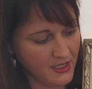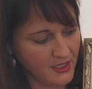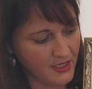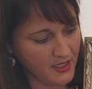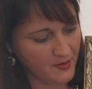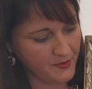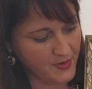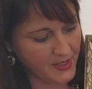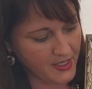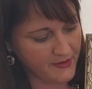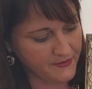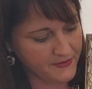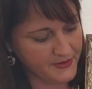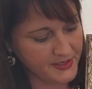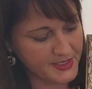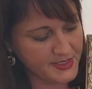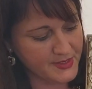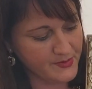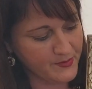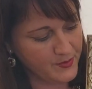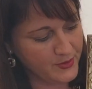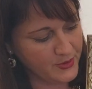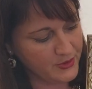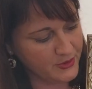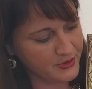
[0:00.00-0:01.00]
about
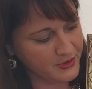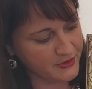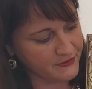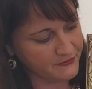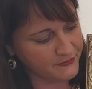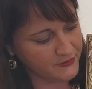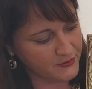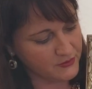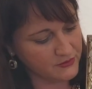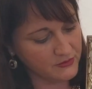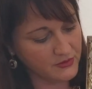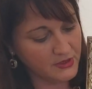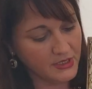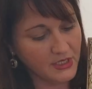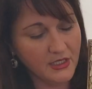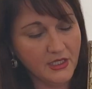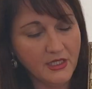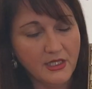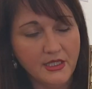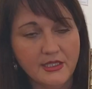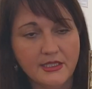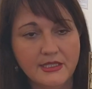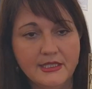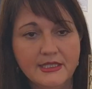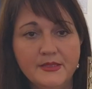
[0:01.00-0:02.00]
this beautiful
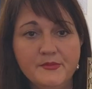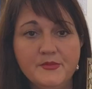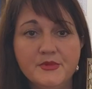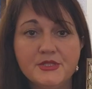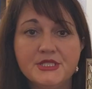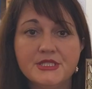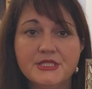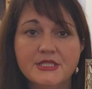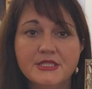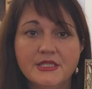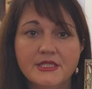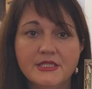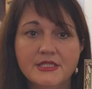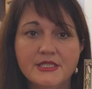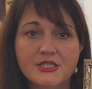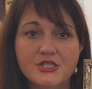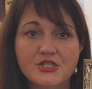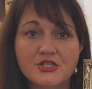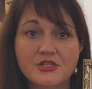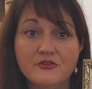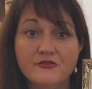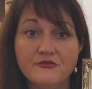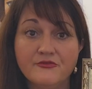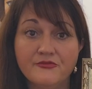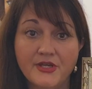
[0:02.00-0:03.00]
limited
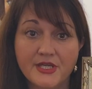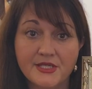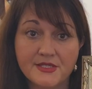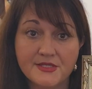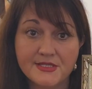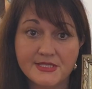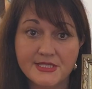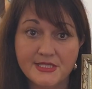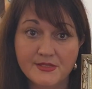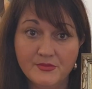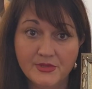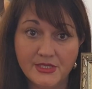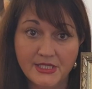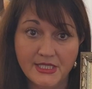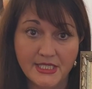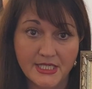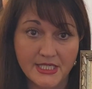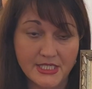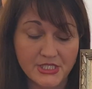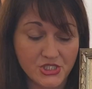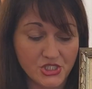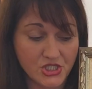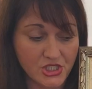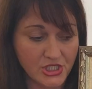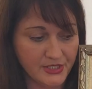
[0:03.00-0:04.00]
edition facsimile
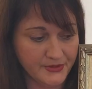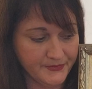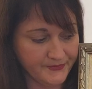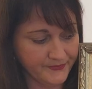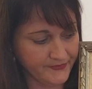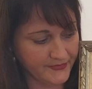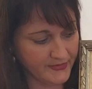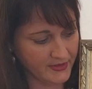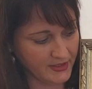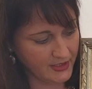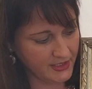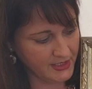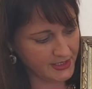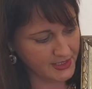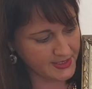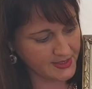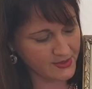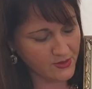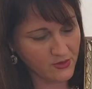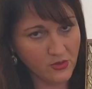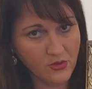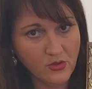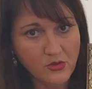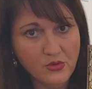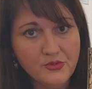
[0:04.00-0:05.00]
etching. It's
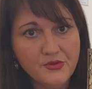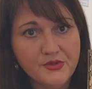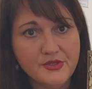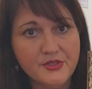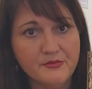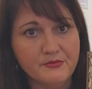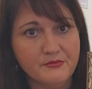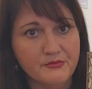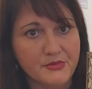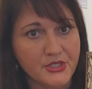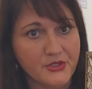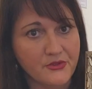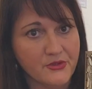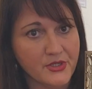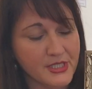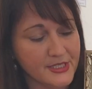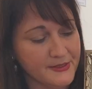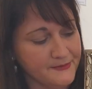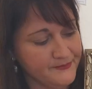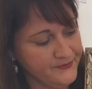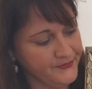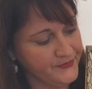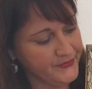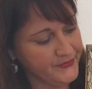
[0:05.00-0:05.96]
called The Mirror,